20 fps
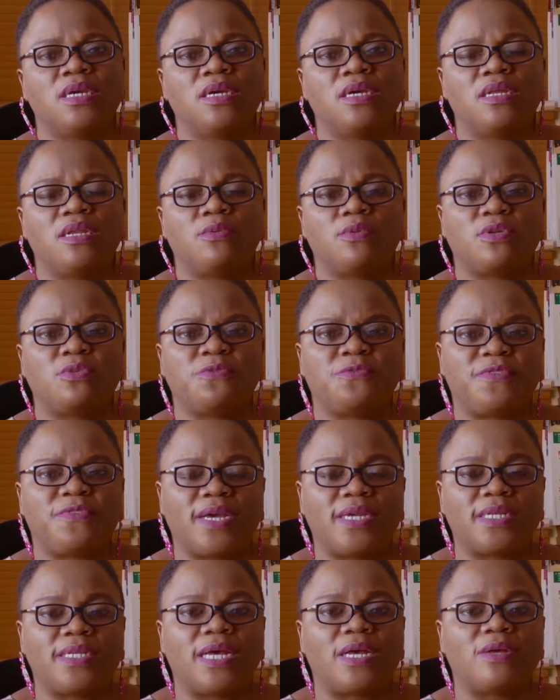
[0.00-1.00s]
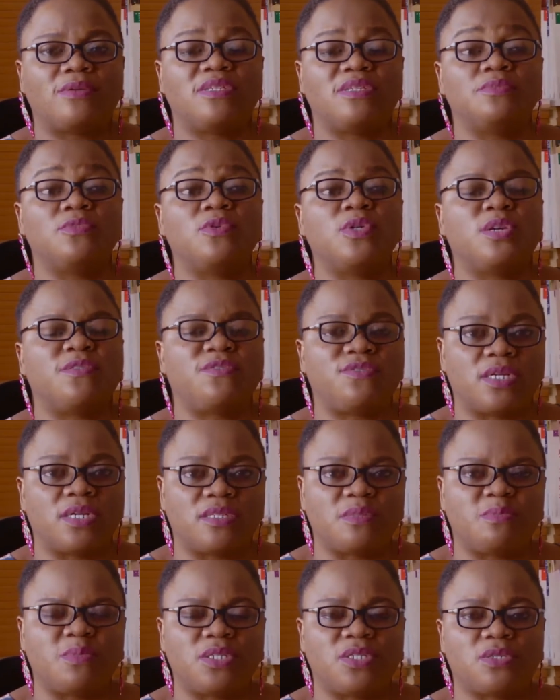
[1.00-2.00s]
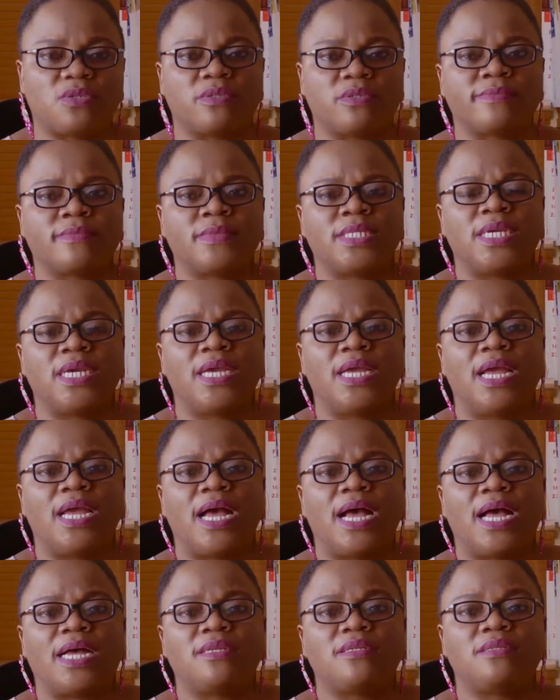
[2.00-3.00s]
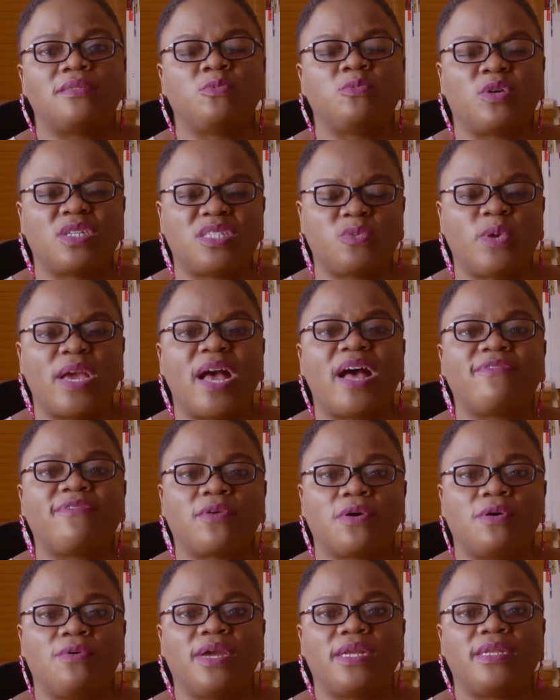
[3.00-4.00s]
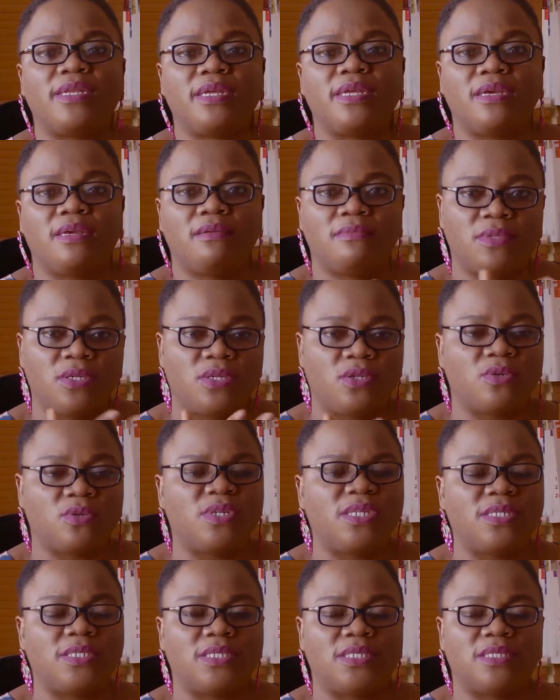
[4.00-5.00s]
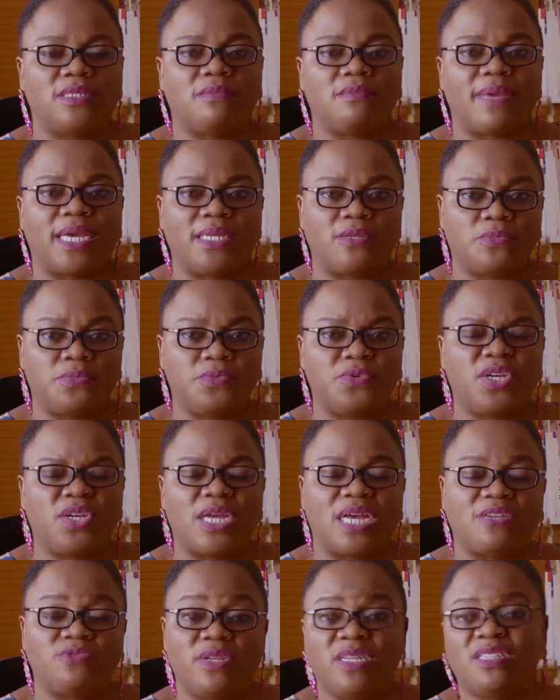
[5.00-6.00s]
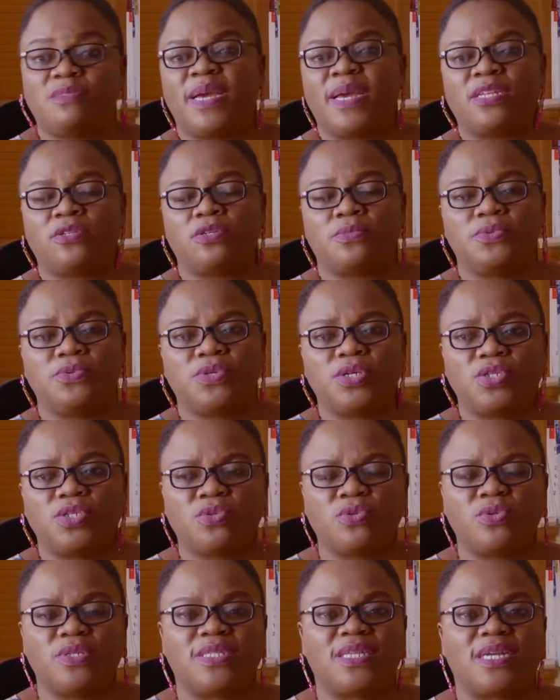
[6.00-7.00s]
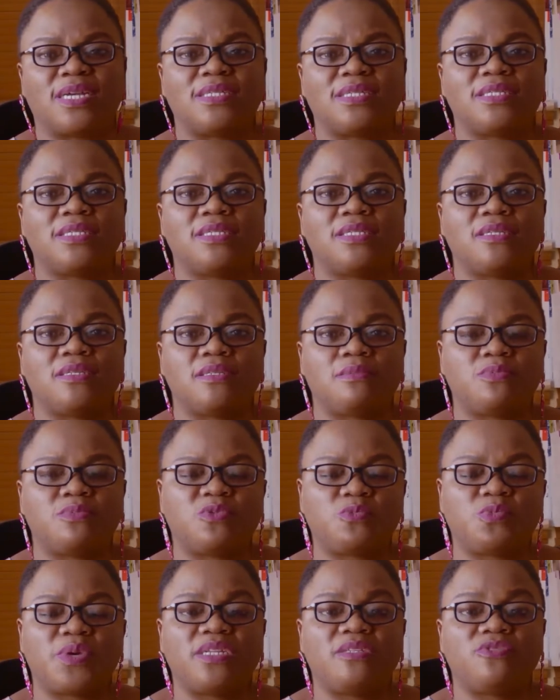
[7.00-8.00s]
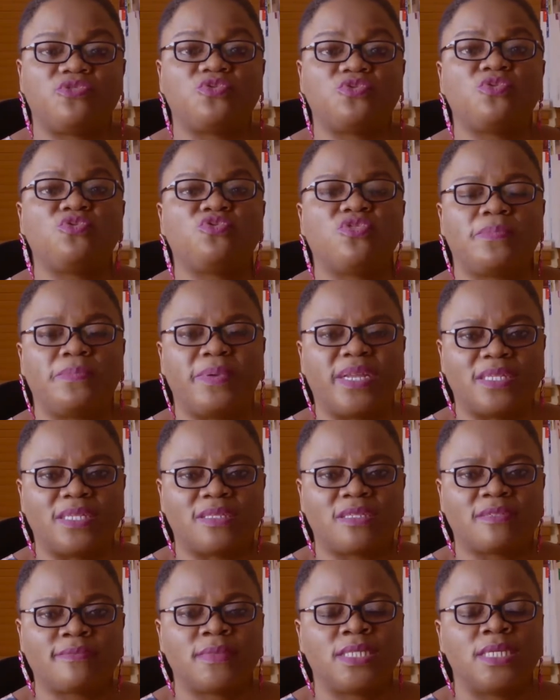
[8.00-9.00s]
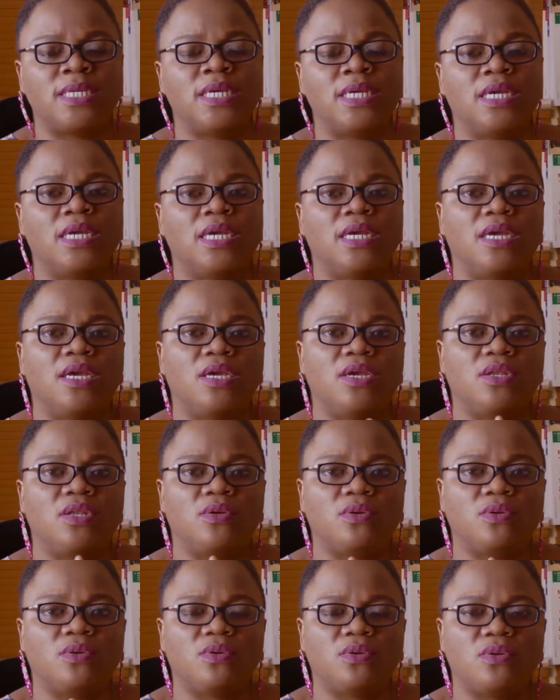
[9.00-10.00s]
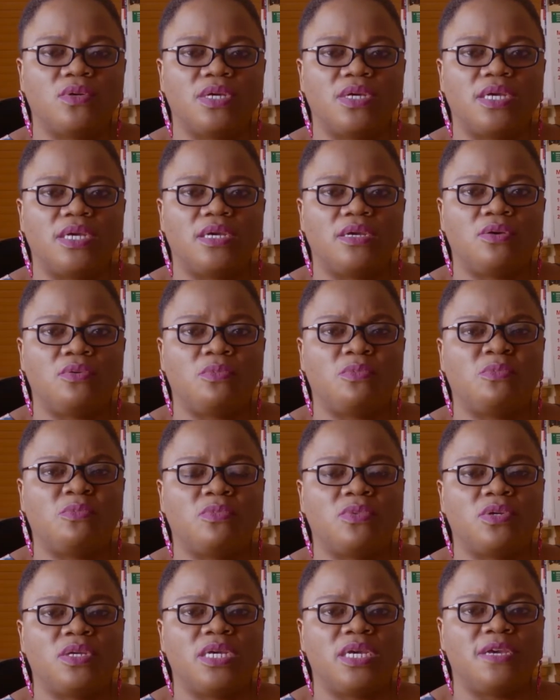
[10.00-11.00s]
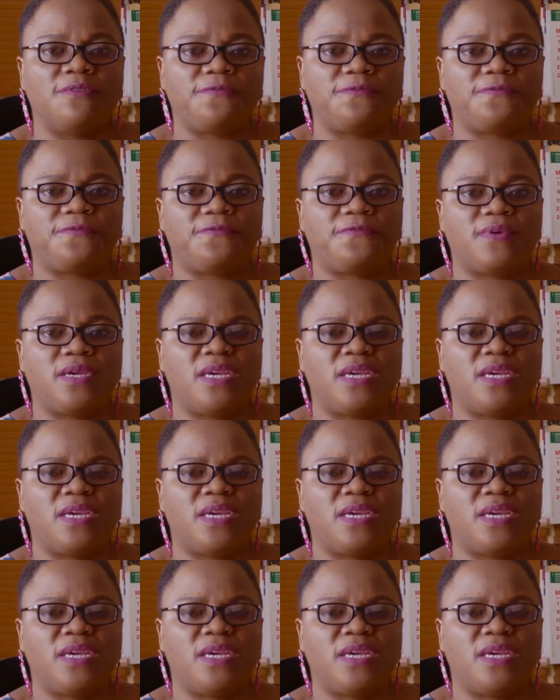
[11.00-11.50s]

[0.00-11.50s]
We want to find out the mode of transmission. And what we have currently, in the by WHO, as released by WHO, is that it's spread through droplets. If